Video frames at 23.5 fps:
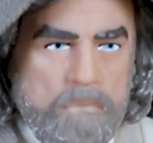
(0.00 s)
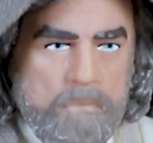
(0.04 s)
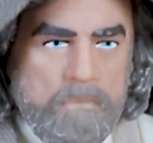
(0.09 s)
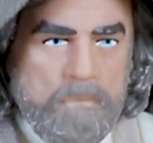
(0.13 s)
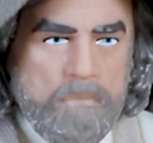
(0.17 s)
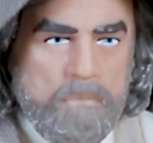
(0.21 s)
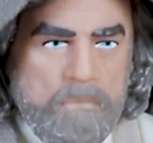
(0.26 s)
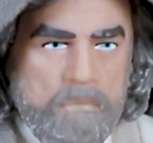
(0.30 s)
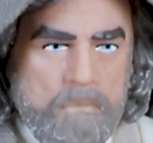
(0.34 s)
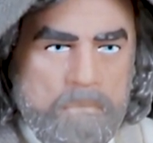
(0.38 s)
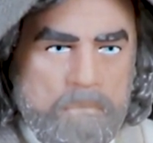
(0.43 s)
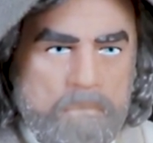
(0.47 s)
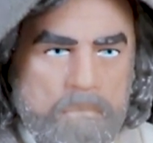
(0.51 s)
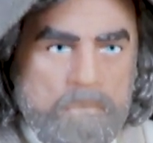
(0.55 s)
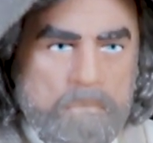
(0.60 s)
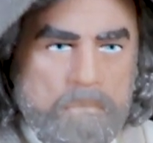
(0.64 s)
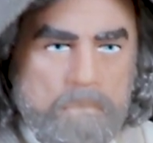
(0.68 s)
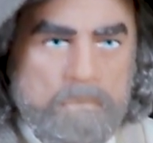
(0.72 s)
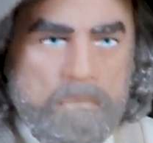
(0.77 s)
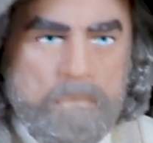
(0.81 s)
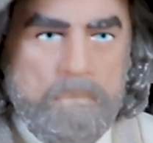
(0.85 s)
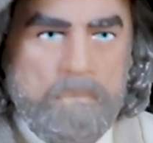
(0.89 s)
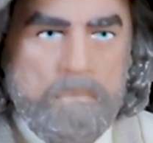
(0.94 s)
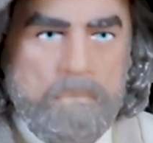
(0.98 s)
No
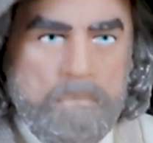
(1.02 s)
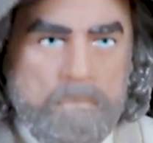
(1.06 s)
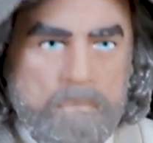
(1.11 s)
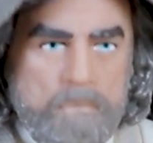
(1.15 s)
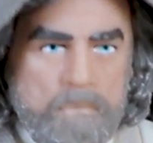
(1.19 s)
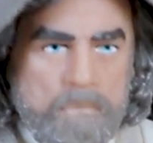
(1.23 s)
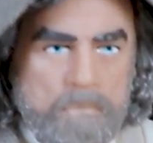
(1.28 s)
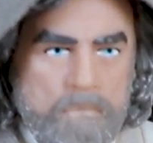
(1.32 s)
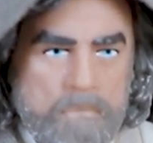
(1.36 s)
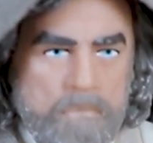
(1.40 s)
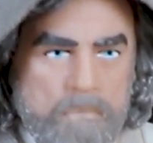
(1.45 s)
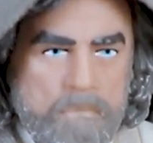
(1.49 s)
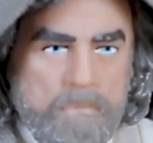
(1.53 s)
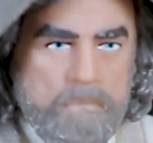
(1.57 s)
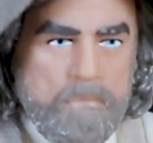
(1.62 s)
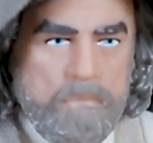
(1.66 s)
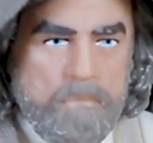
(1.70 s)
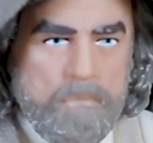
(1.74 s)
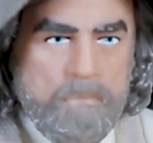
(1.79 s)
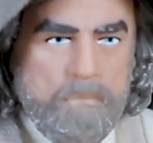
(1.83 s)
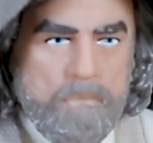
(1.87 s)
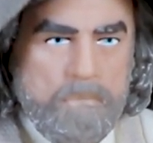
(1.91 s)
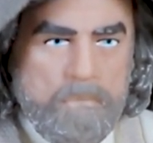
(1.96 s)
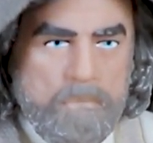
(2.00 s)
lightsaber, which is
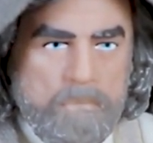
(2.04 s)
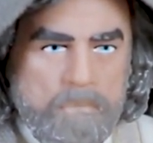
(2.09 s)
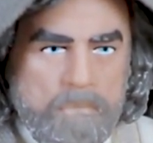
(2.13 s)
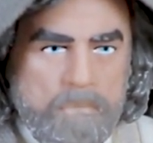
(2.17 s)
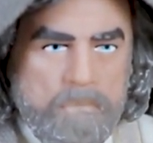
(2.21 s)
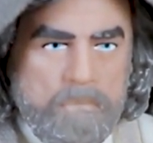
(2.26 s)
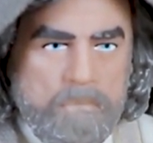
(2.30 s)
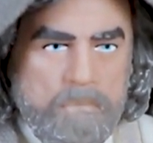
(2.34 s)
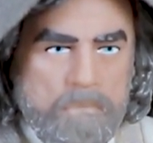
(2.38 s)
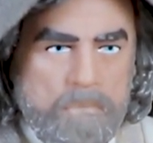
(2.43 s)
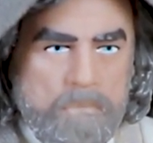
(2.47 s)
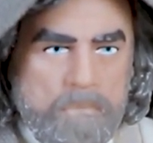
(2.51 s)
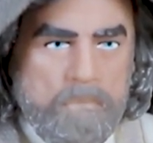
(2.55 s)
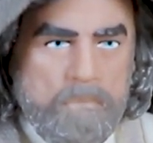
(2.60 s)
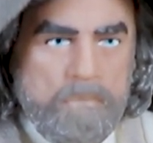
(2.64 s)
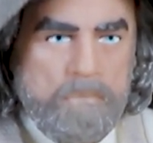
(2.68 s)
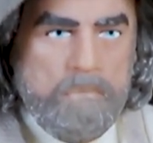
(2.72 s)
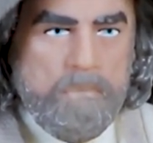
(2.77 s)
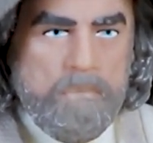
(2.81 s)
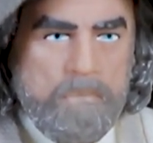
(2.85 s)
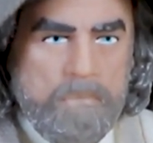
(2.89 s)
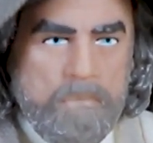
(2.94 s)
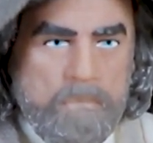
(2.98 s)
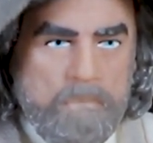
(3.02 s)
interesting. I
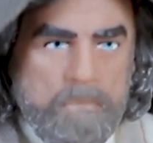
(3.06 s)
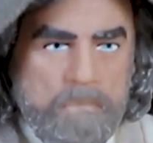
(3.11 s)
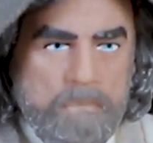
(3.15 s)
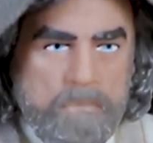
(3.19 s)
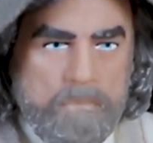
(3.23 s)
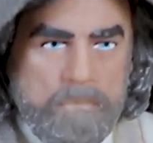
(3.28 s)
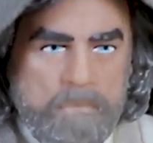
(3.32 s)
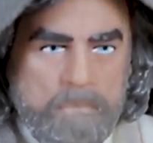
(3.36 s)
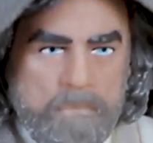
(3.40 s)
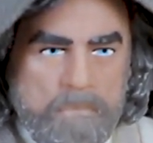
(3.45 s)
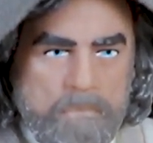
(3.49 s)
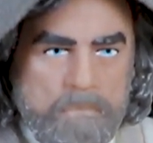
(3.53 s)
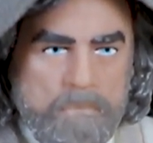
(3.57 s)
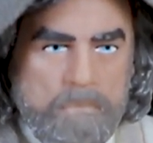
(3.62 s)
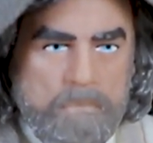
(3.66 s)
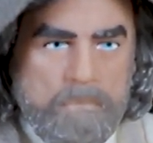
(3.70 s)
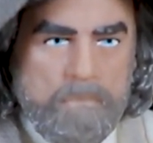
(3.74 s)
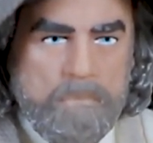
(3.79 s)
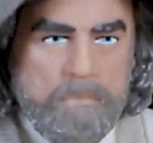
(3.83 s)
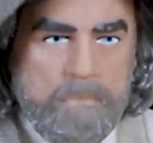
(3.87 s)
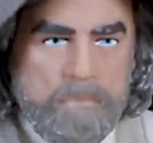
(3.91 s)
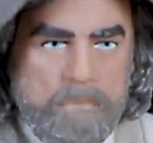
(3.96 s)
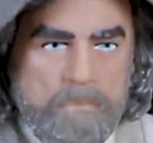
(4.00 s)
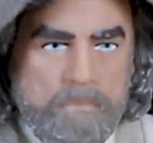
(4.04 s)
didn't think they'd include a
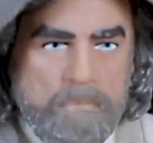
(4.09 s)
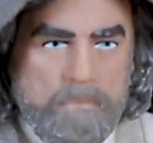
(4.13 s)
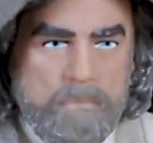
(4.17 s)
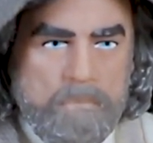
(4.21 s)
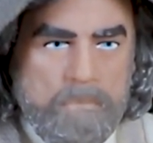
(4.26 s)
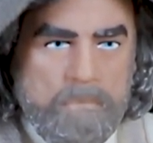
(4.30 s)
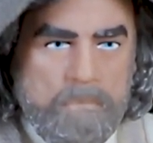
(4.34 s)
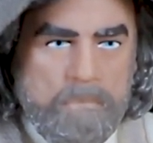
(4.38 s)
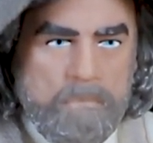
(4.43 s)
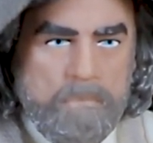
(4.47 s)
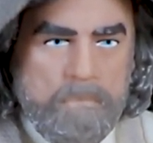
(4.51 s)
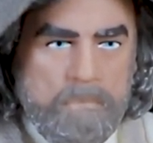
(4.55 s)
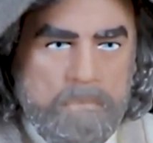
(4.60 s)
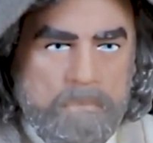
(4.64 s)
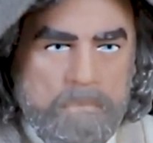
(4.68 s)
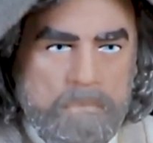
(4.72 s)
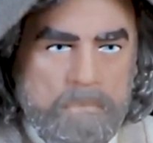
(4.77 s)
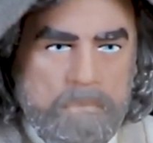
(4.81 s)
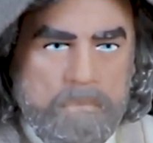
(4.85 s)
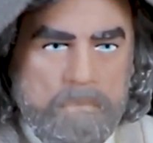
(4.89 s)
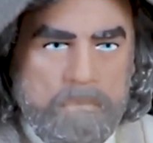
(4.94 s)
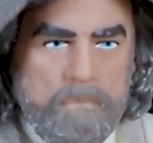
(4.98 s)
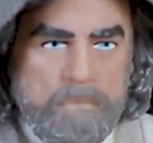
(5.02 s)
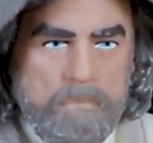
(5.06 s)
lightsaber because
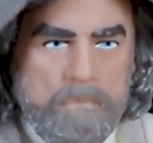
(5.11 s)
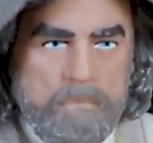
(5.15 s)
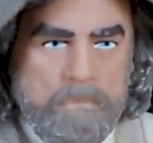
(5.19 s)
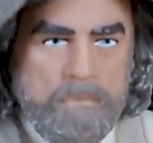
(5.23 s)
judging from